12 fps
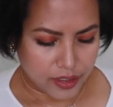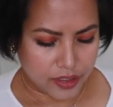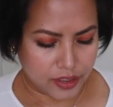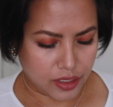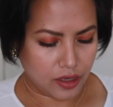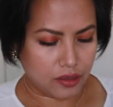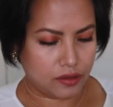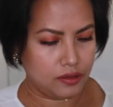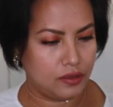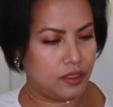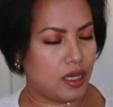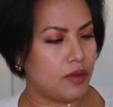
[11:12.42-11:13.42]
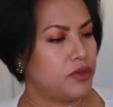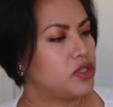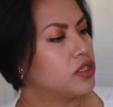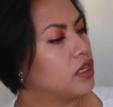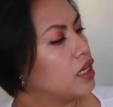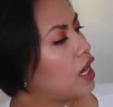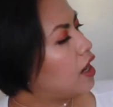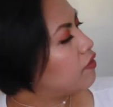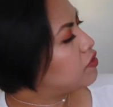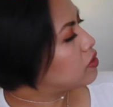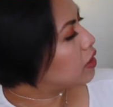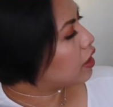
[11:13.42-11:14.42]
So I'm just gonna
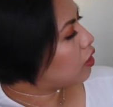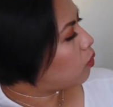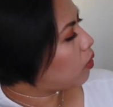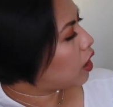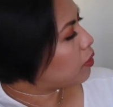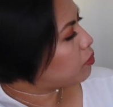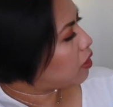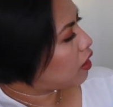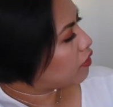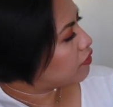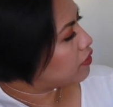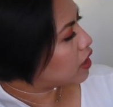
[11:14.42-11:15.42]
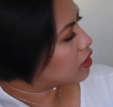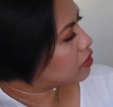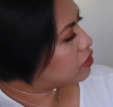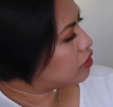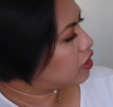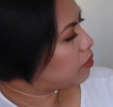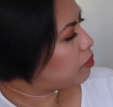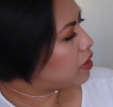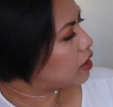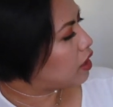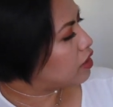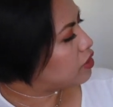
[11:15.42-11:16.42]
have to like wipe off that dirt,
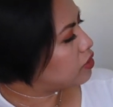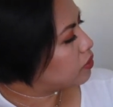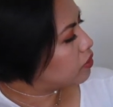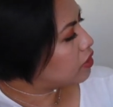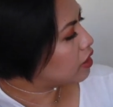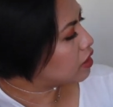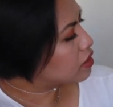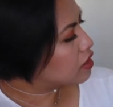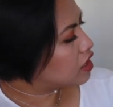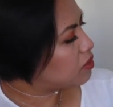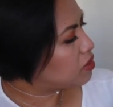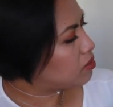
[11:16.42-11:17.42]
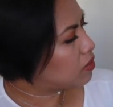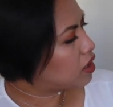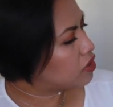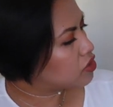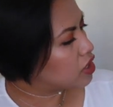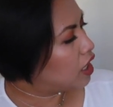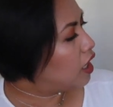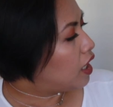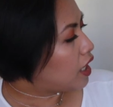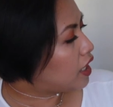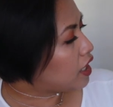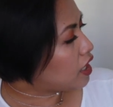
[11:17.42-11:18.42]
but I don't think it's gonna be much.
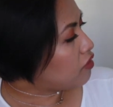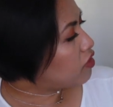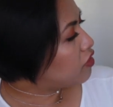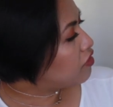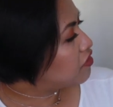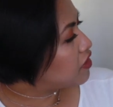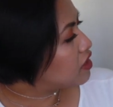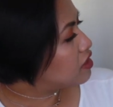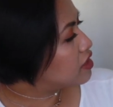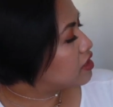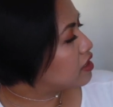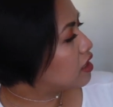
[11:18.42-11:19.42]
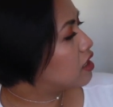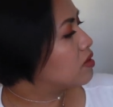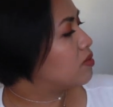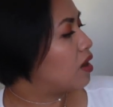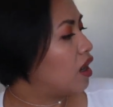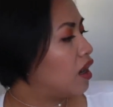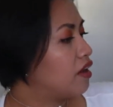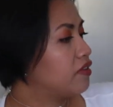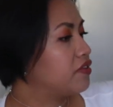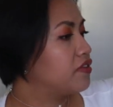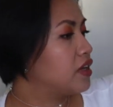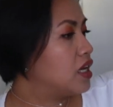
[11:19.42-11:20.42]
And even if it doesn't come
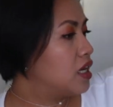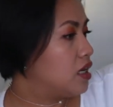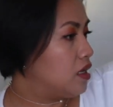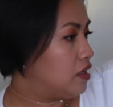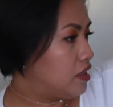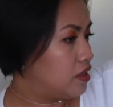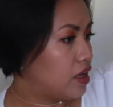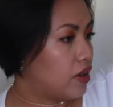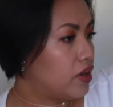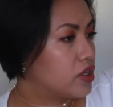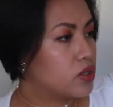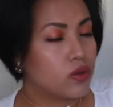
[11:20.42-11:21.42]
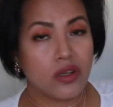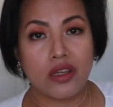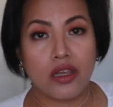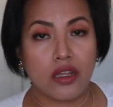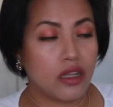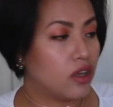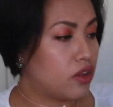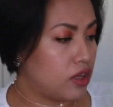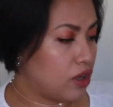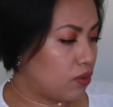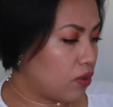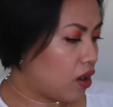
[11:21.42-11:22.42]
off, there is really
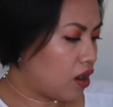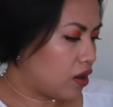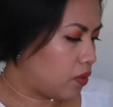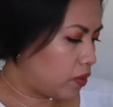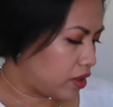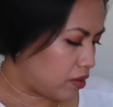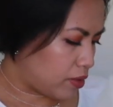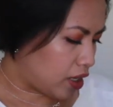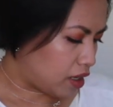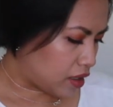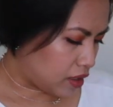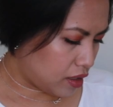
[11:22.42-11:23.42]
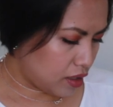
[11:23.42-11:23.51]
nothing wrong with the bag.